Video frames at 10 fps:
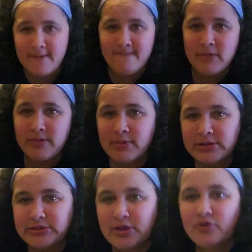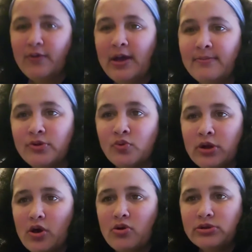Me, myself, I'm doing
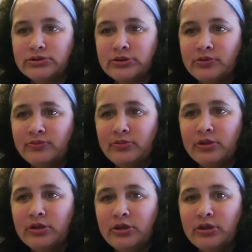awesome.